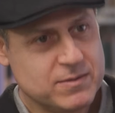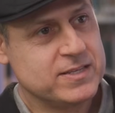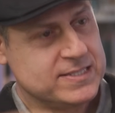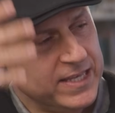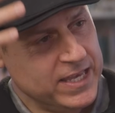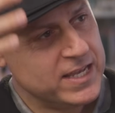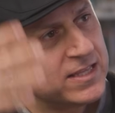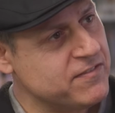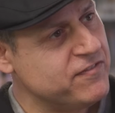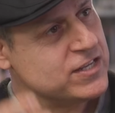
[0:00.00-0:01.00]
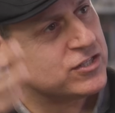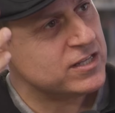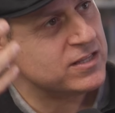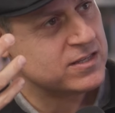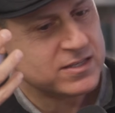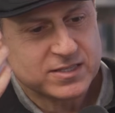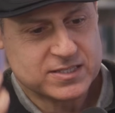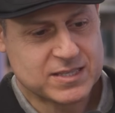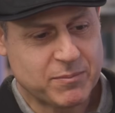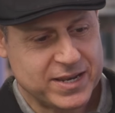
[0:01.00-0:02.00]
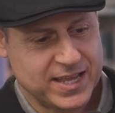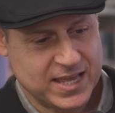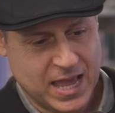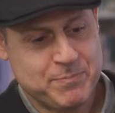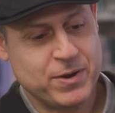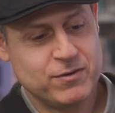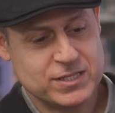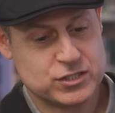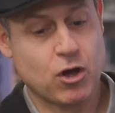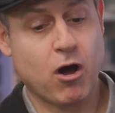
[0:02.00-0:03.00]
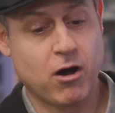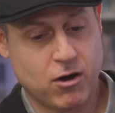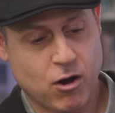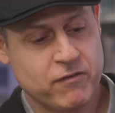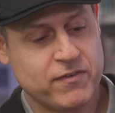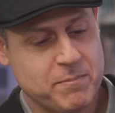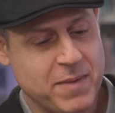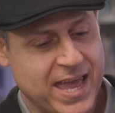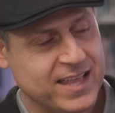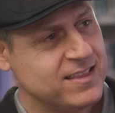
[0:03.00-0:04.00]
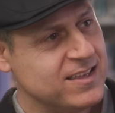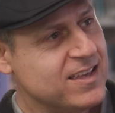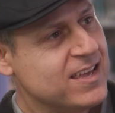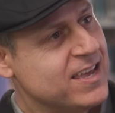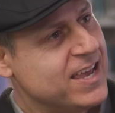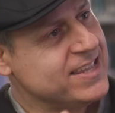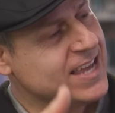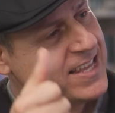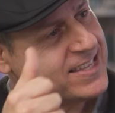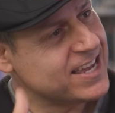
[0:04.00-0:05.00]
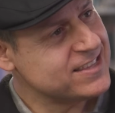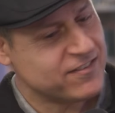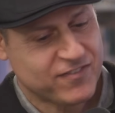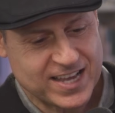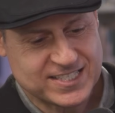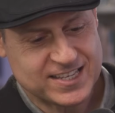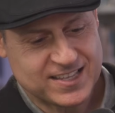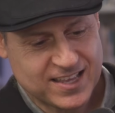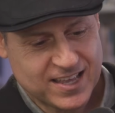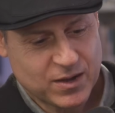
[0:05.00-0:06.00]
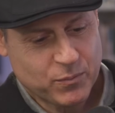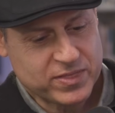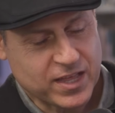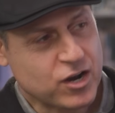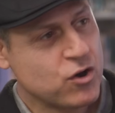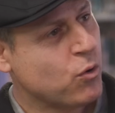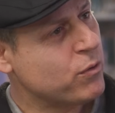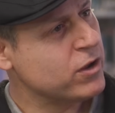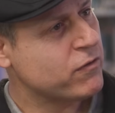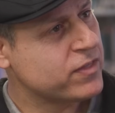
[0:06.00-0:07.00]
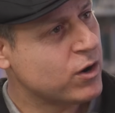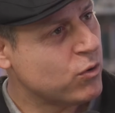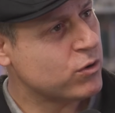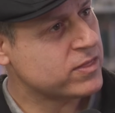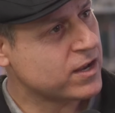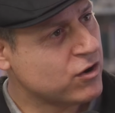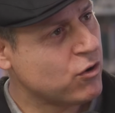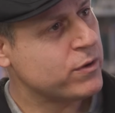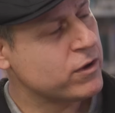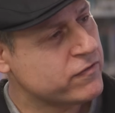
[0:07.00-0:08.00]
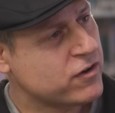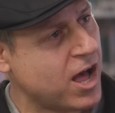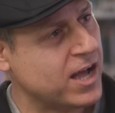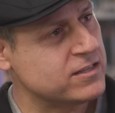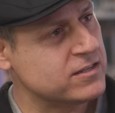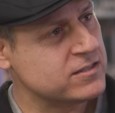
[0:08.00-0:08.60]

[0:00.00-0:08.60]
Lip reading: seeing in the vision, somebody appearance of a man, and he identifies it with the glory of the Lord, the glory of God.